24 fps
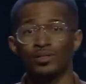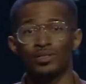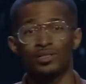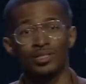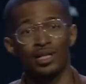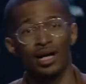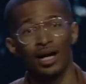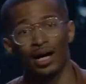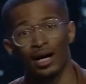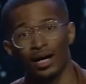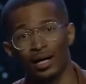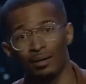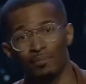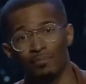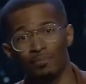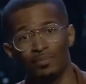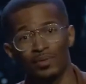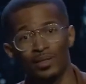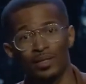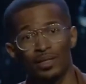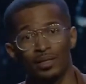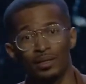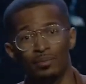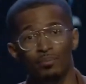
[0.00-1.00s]
much
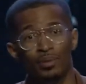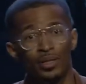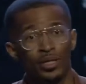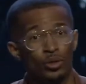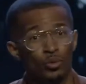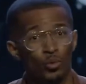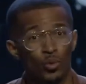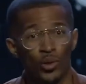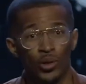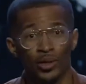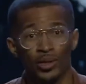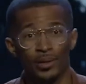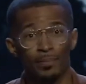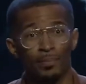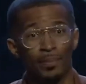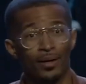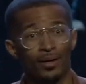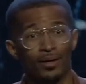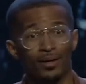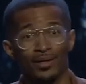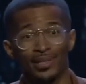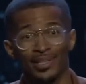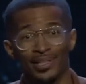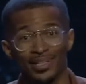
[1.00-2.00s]
time being worried
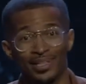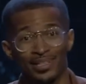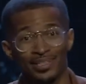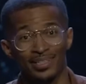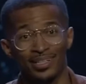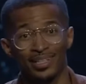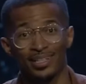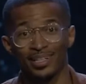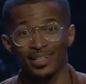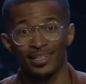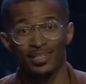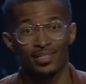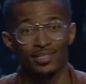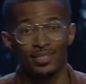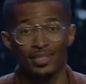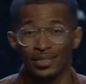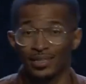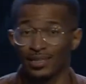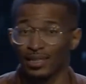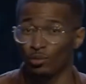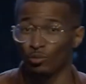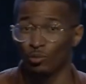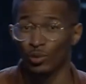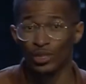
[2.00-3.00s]
about our kids getting
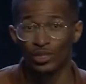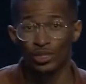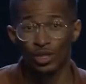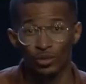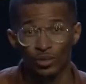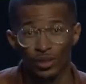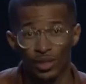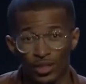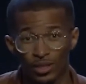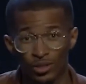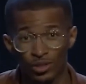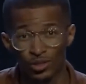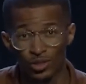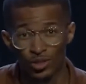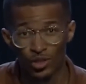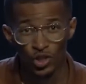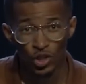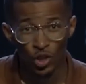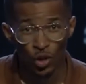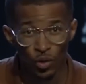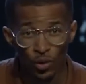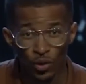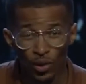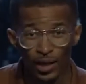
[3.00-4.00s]
sick that we don't
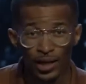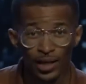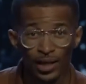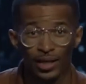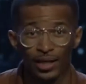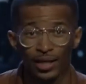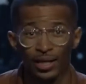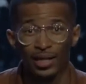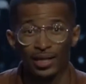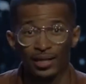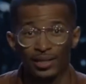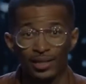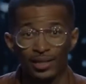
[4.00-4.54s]
enjoy